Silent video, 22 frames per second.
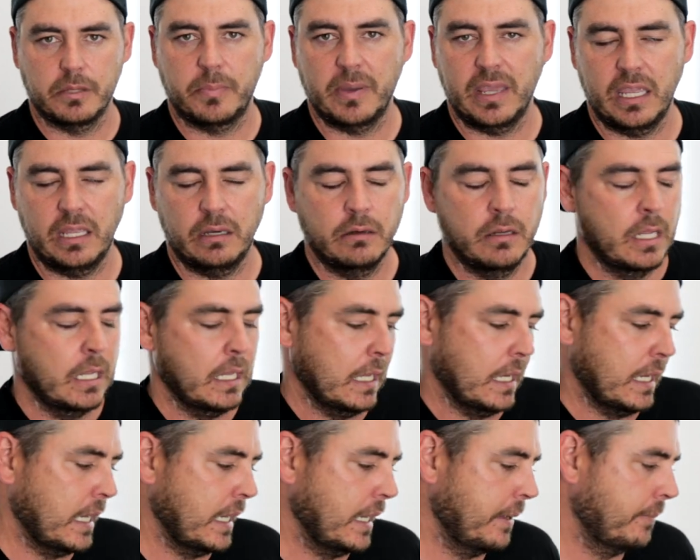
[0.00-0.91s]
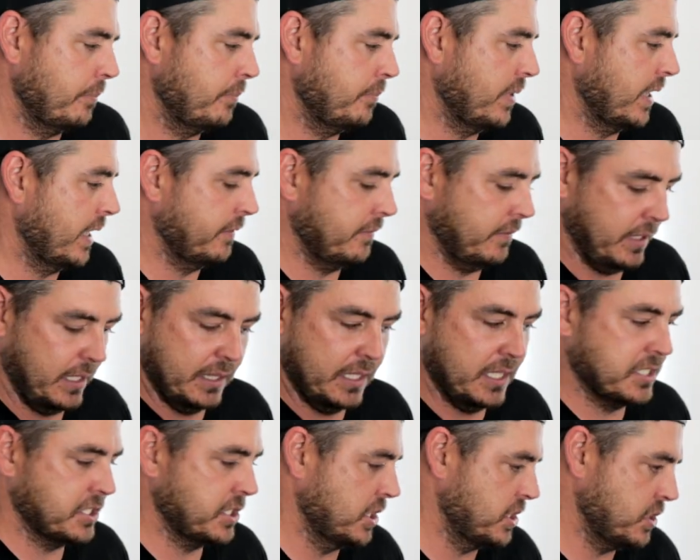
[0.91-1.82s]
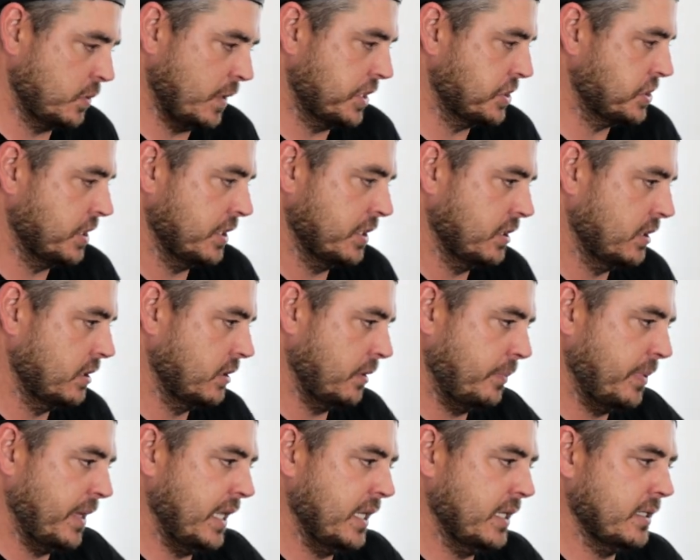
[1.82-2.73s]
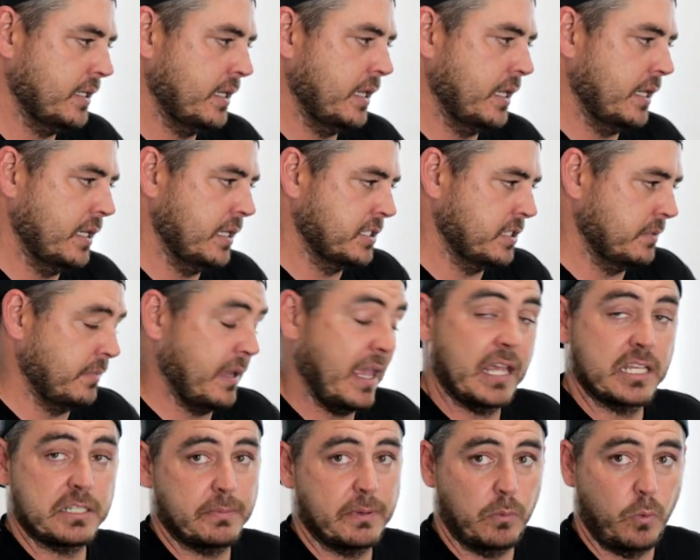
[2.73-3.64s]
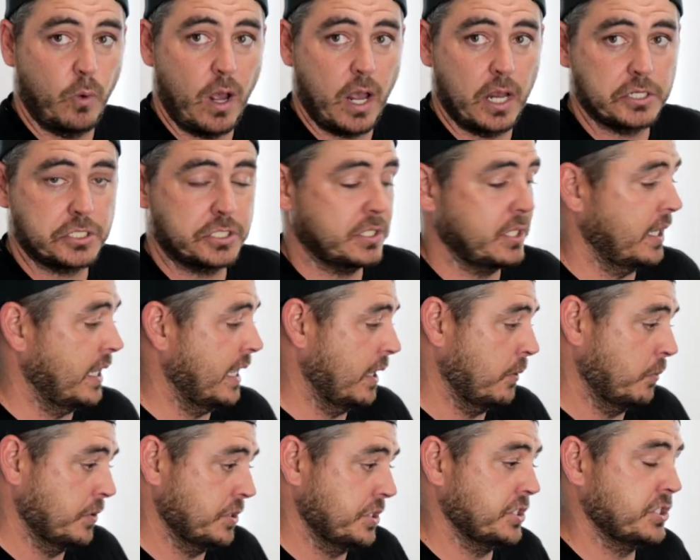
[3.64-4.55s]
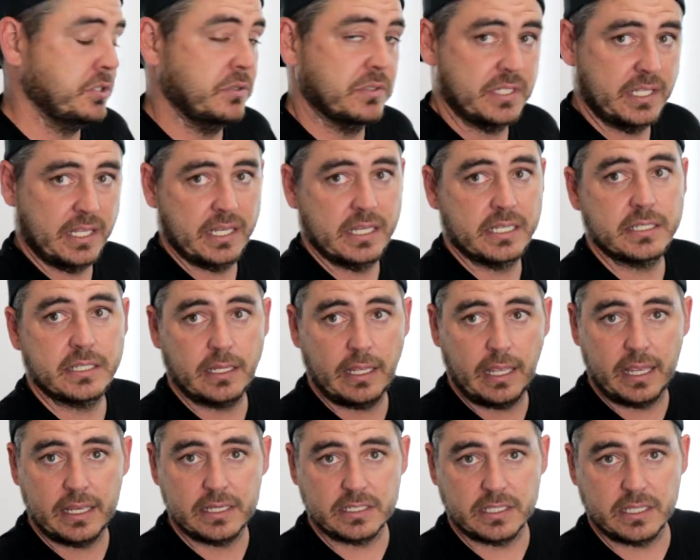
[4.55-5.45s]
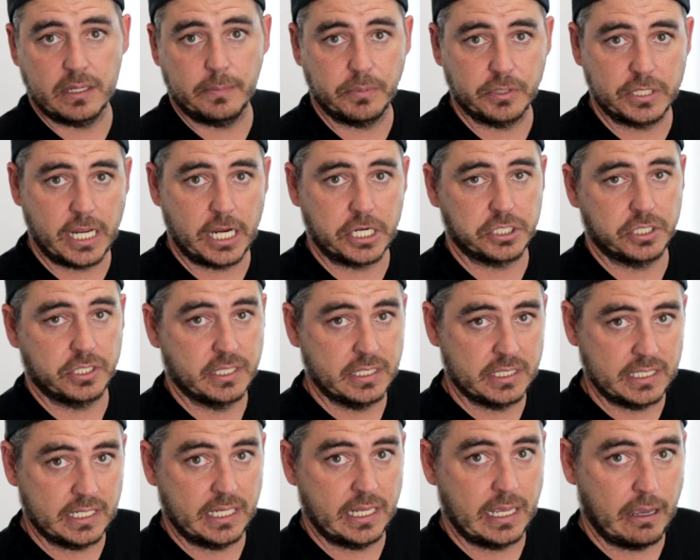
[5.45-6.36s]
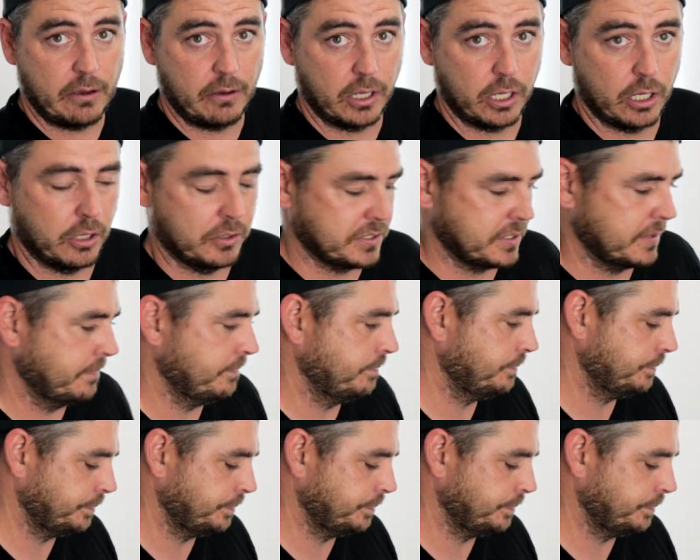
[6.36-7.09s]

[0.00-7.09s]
to the paint. But in this situation, the paint has been washed and we're just using this as the protection to see how it goes.